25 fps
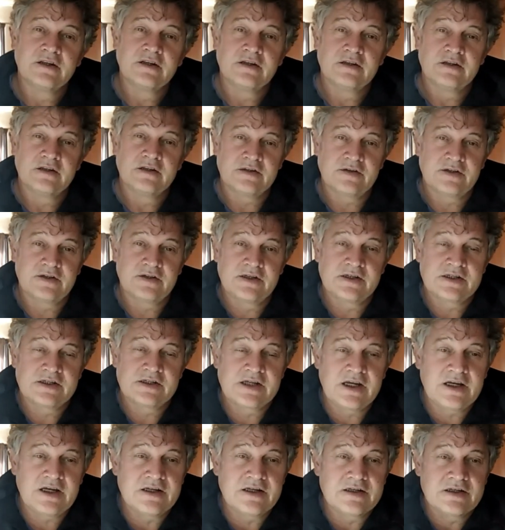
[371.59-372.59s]
the, the
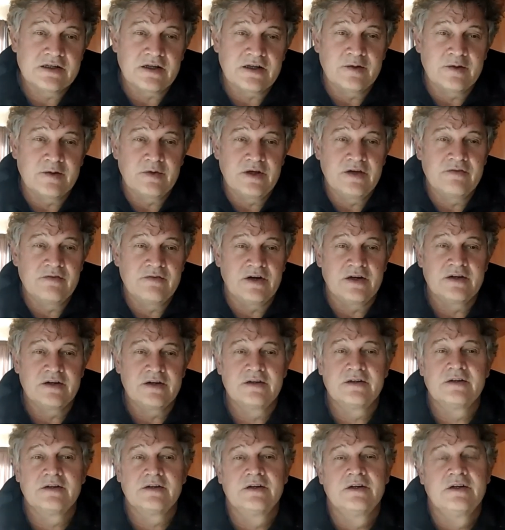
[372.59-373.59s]
second time ever.
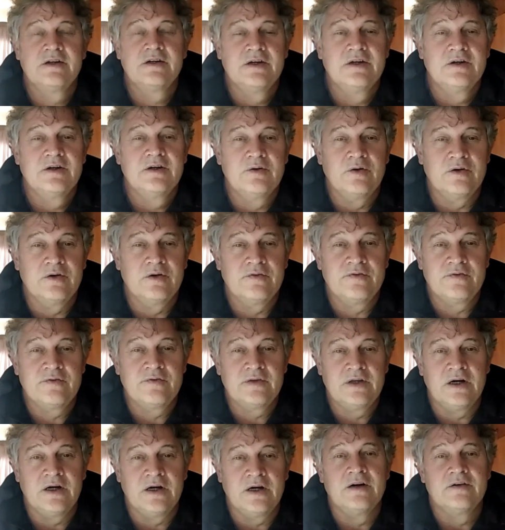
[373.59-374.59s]
What if,
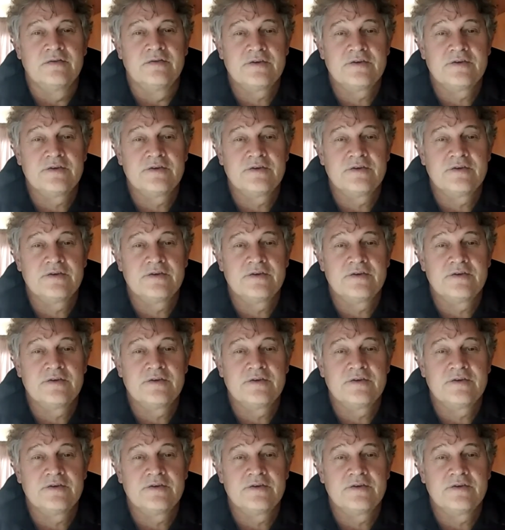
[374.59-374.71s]
yeah,